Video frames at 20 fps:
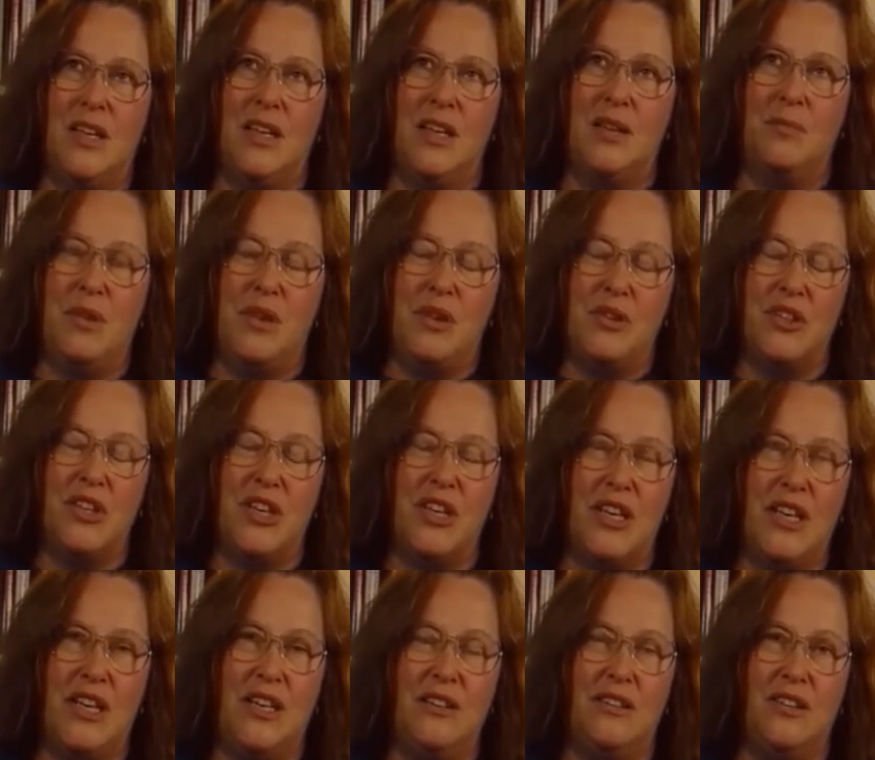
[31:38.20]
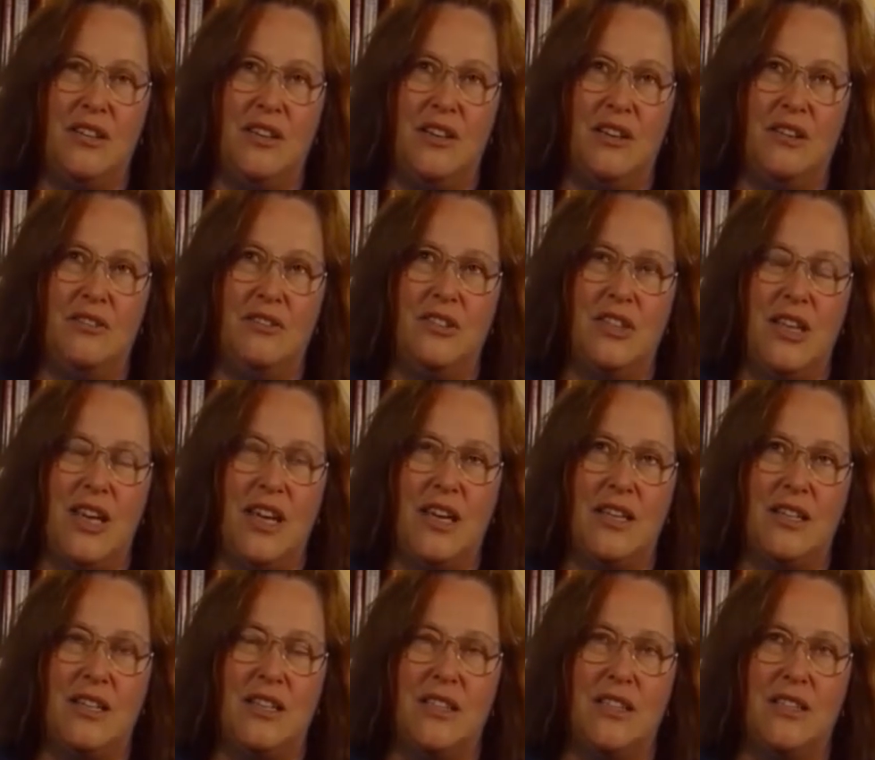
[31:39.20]
because I need, you know, to
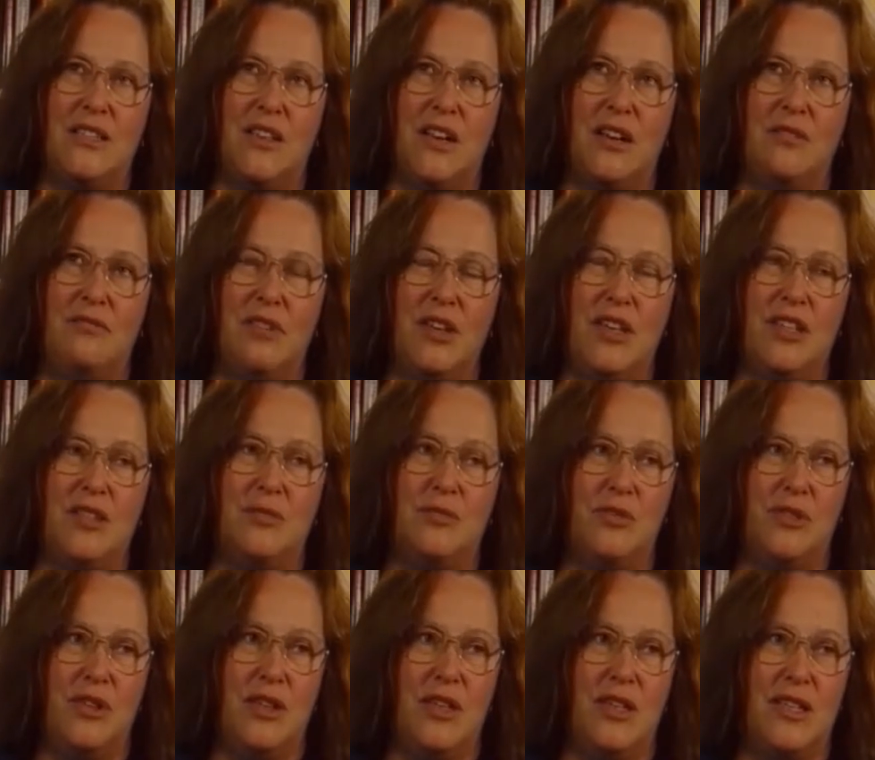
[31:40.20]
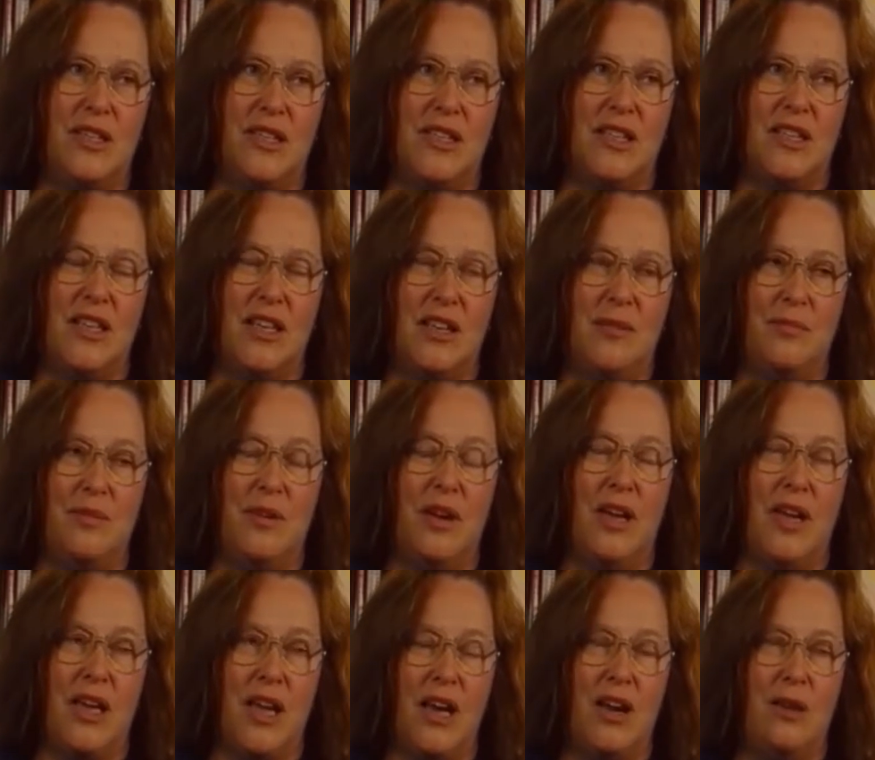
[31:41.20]
get a reasonable night's sleep, I
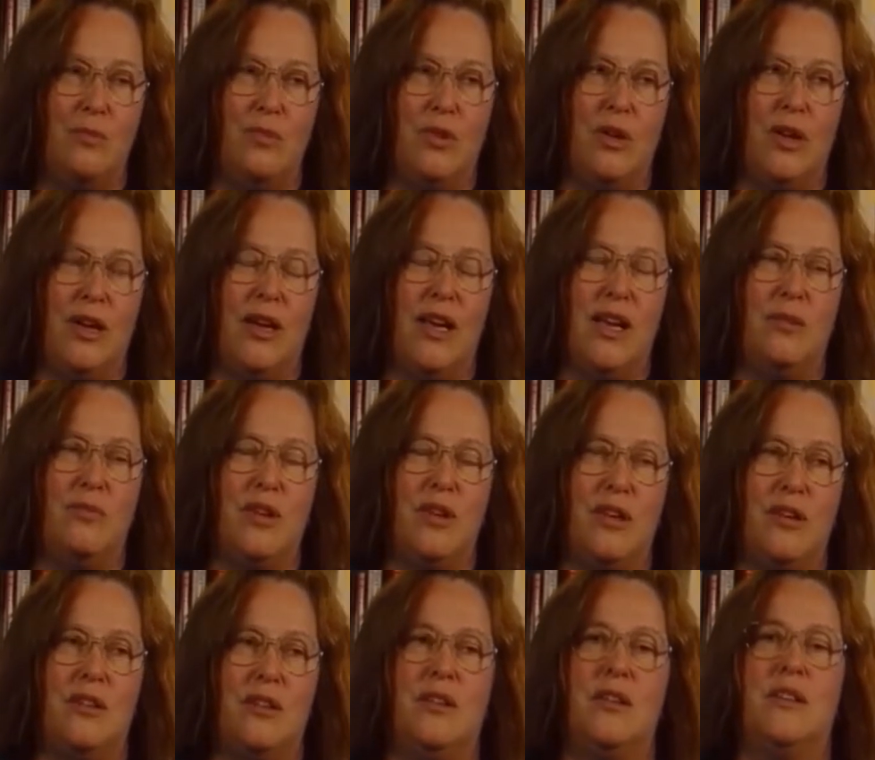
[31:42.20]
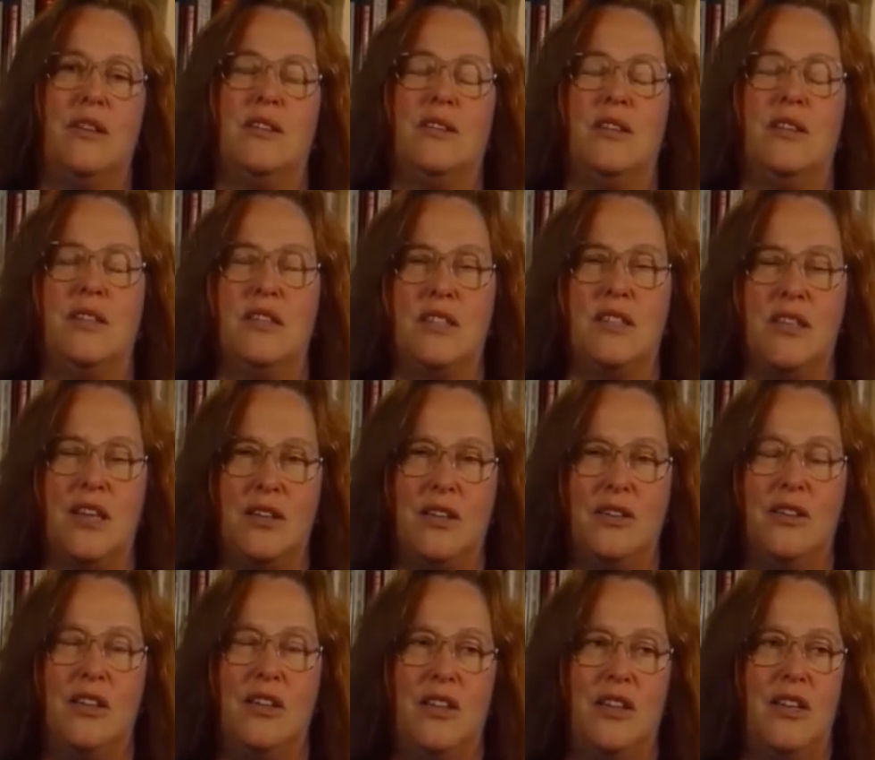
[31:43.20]
can't work late one night and start
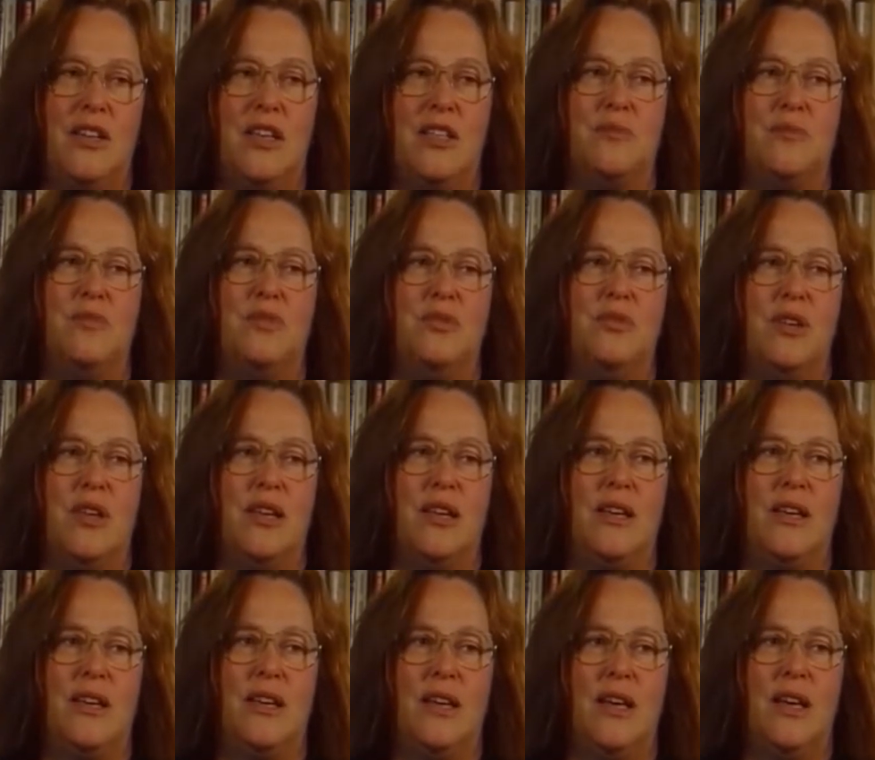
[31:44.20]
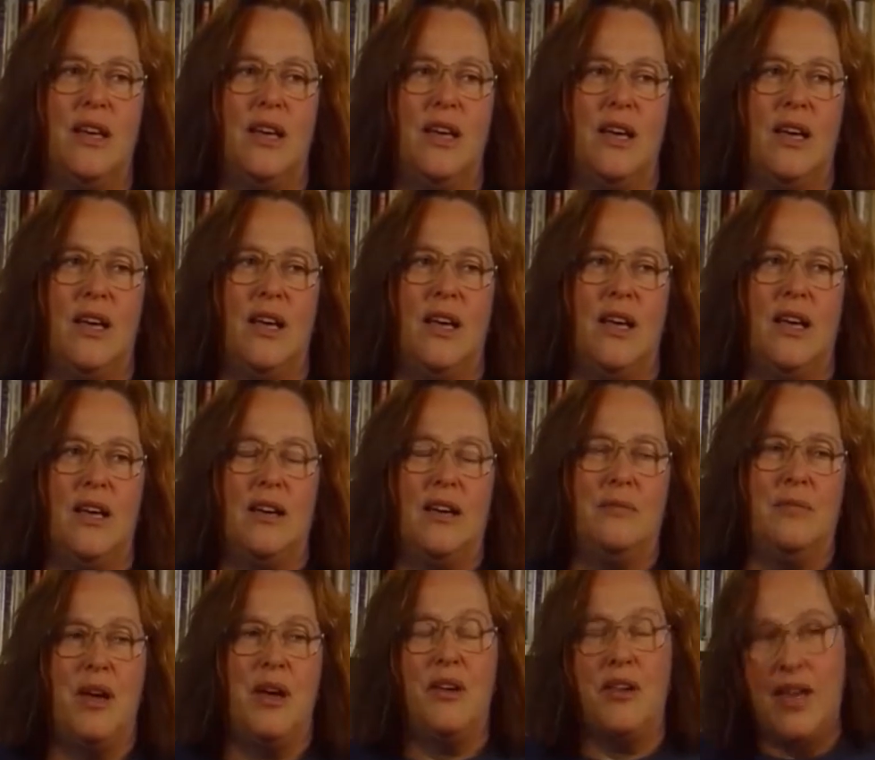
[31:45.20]
early the next morning.
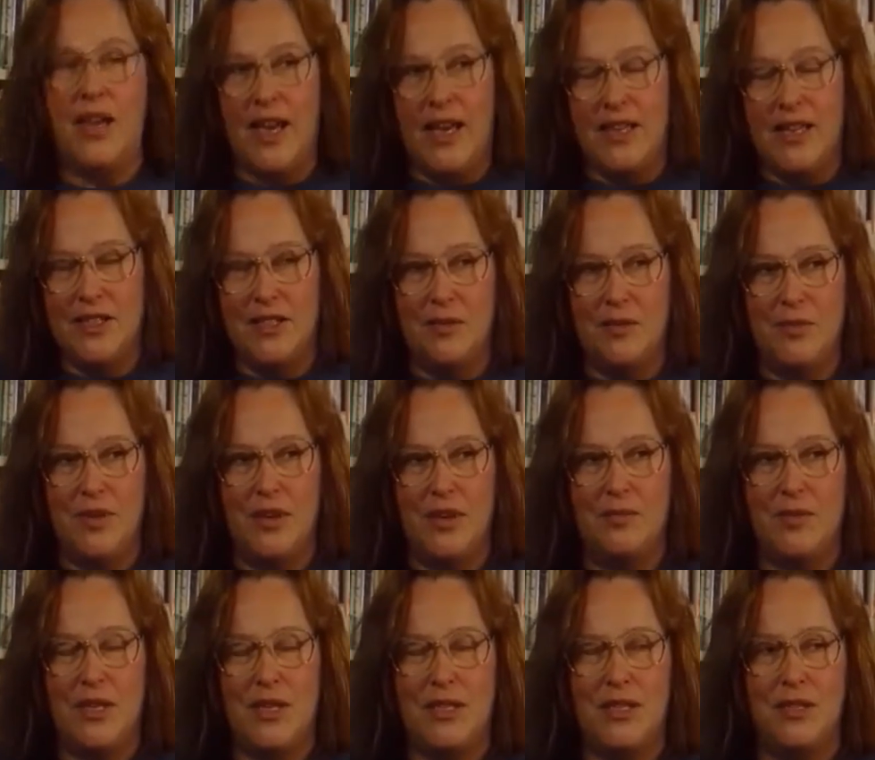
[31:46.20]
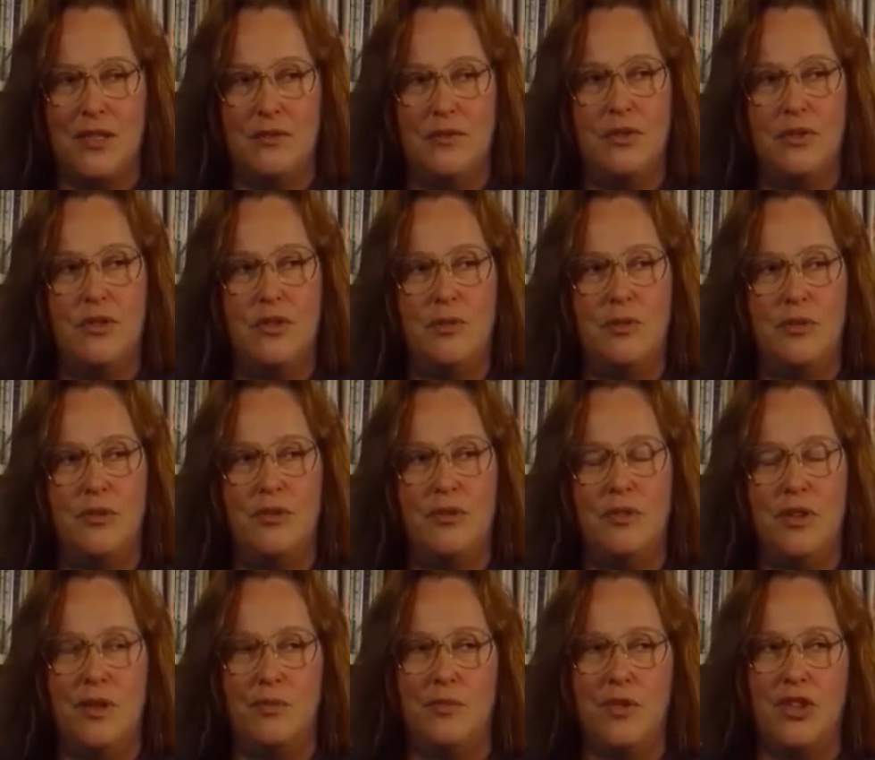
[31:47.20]
Okay, sometimes that's unavoidable,
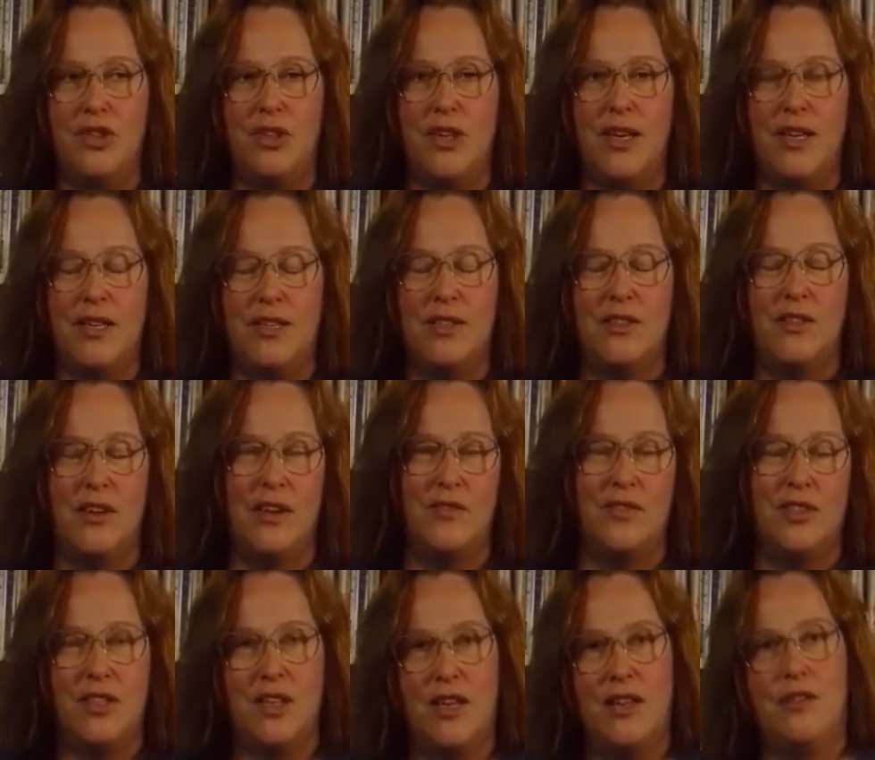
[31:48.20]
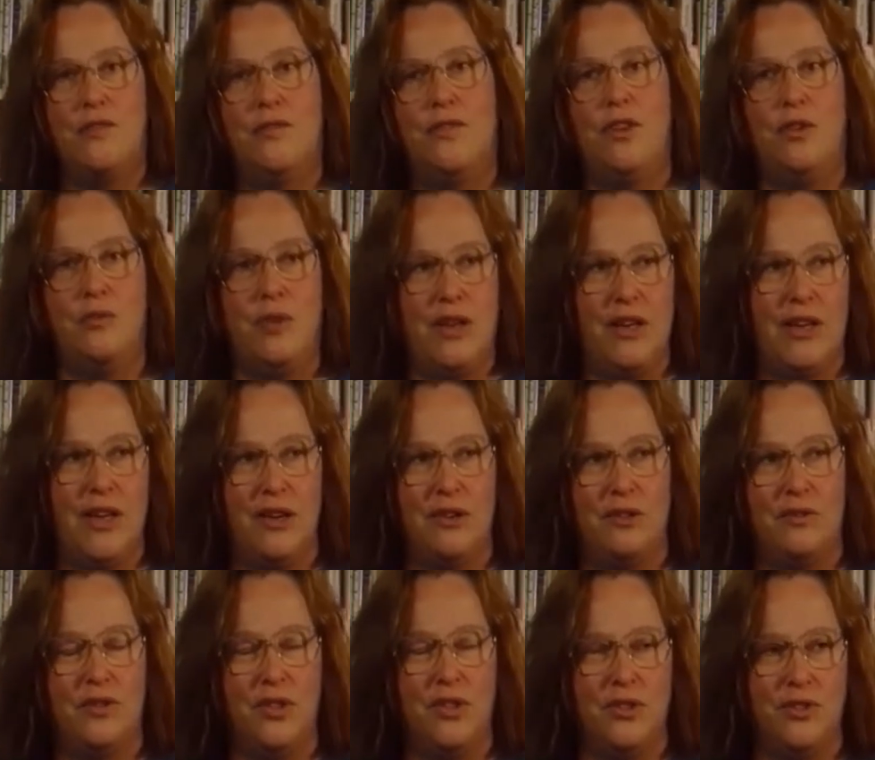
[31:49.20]
in which case then I have to take the following day
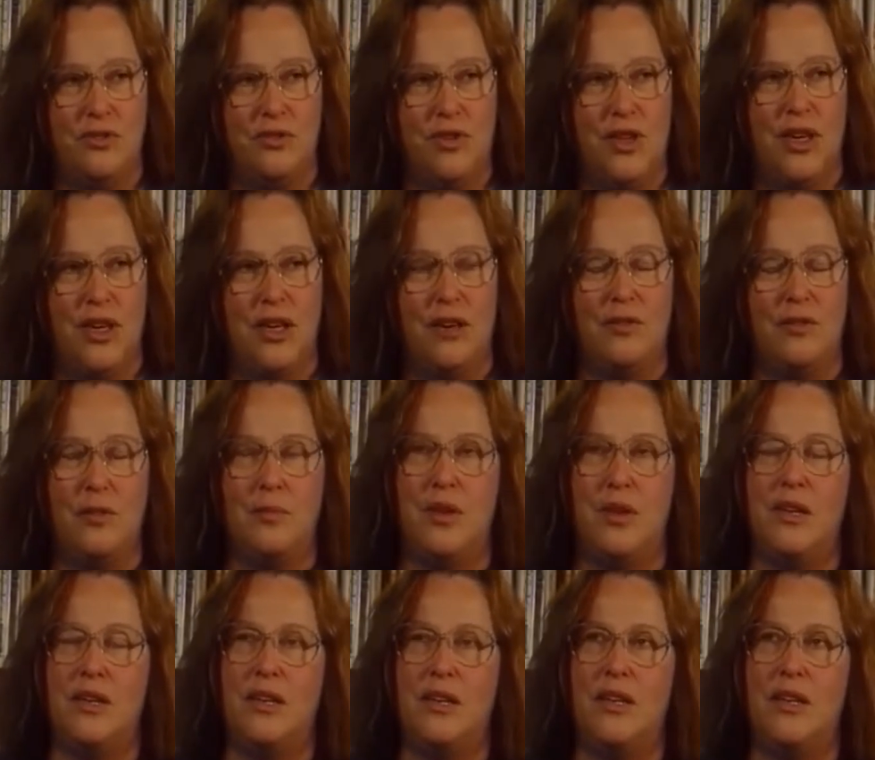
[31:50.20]
off to sort of recover. But